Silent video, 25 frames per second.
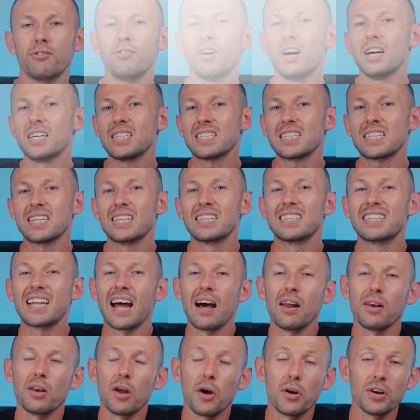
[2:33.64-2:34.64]
First,
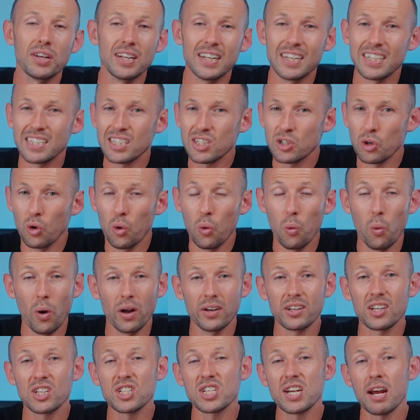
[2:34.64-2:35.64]
download and install
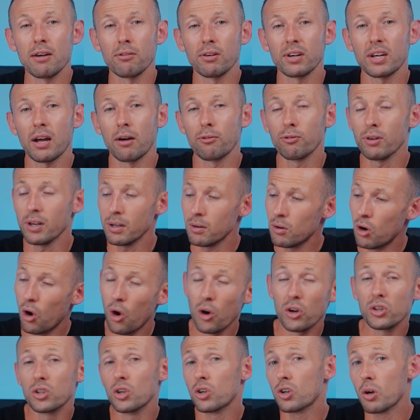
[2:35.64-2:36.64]
Wondershare Recoverit
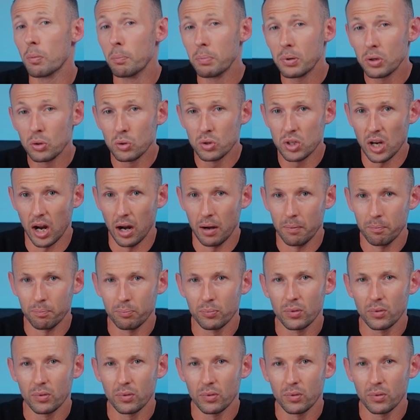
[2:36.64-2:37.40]
on your computer.